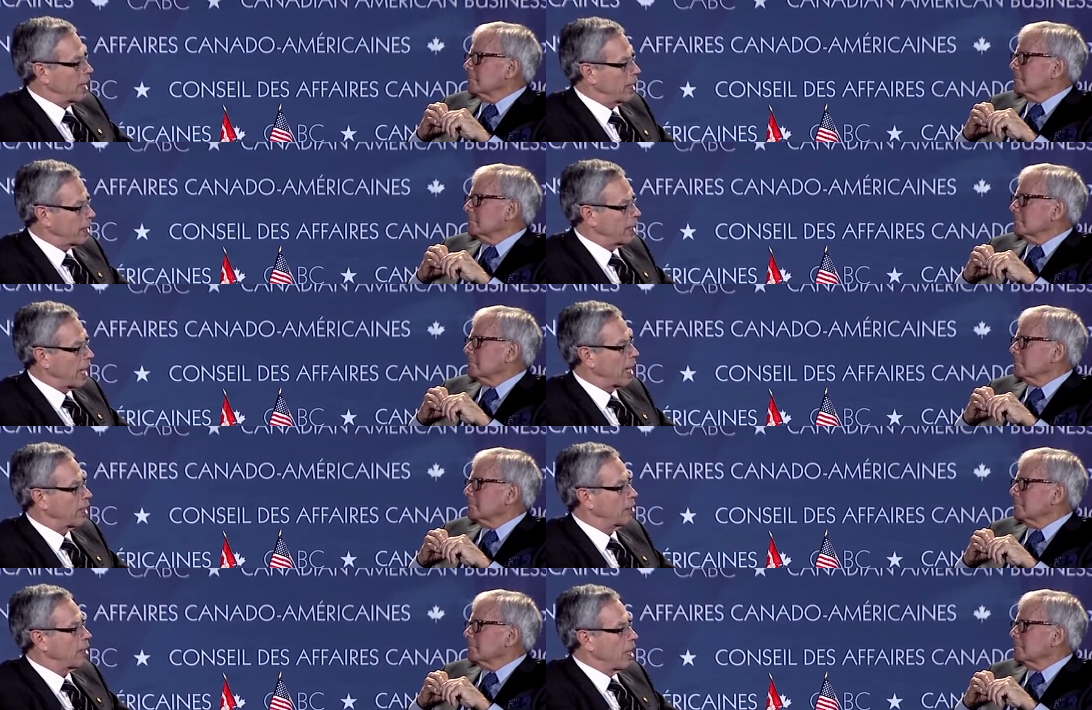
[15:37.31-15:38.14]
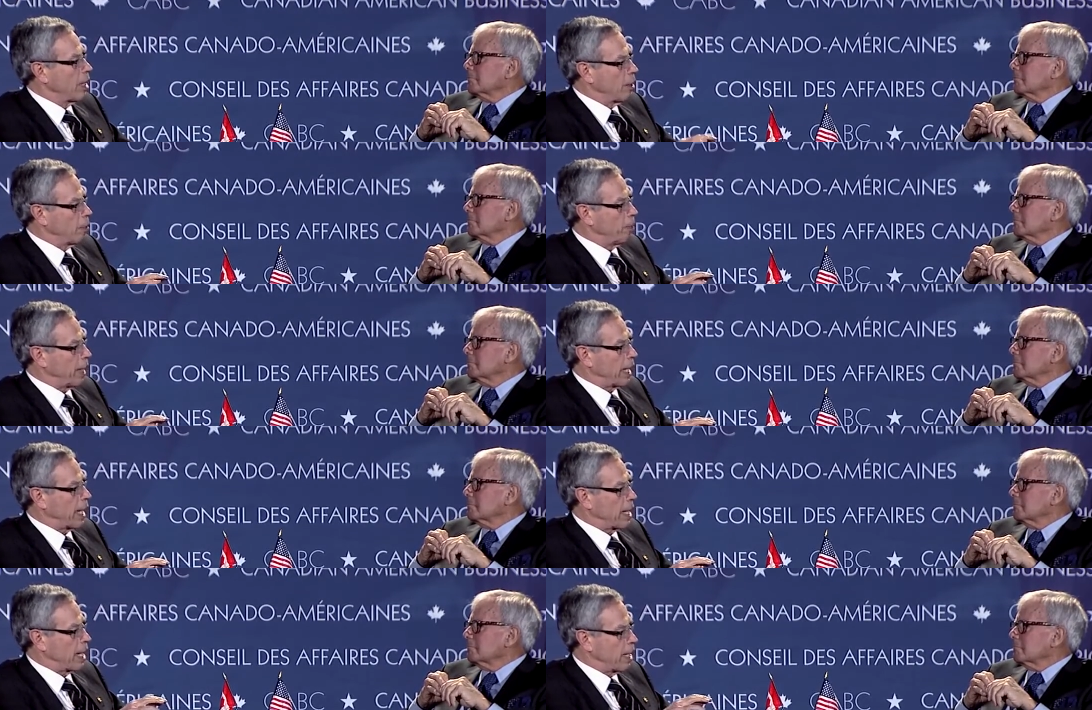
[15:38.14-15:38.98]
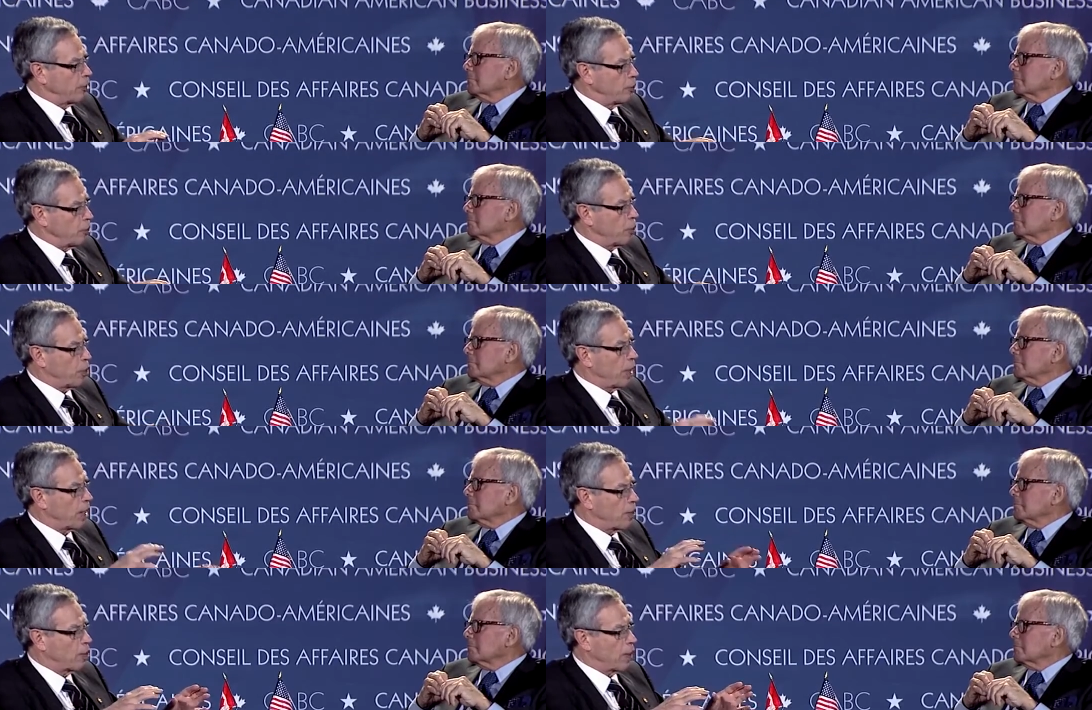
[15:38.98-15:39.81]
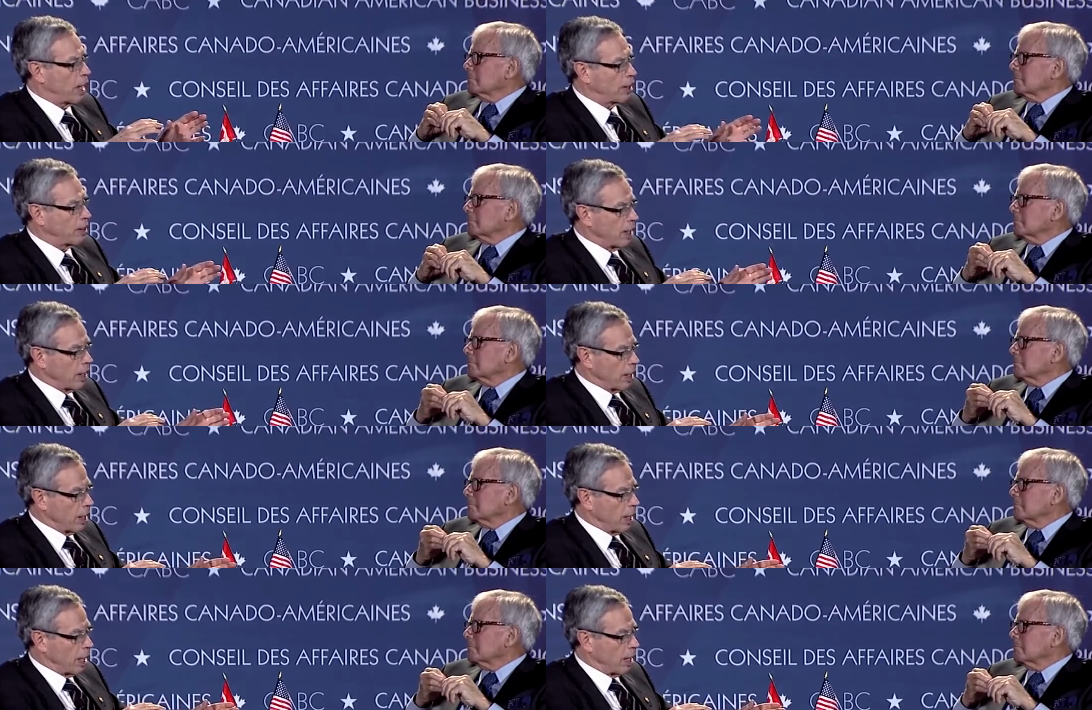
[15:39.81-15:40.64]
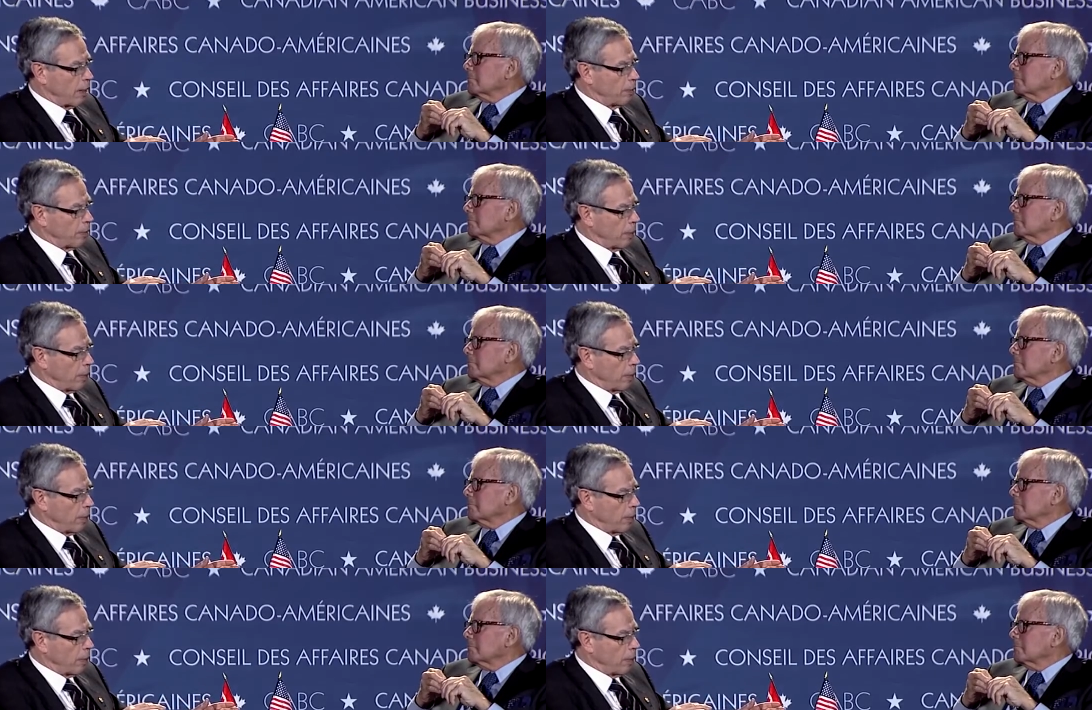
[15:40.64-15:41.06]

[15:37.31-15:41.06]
Speaker 1: content. But I, I do think that um,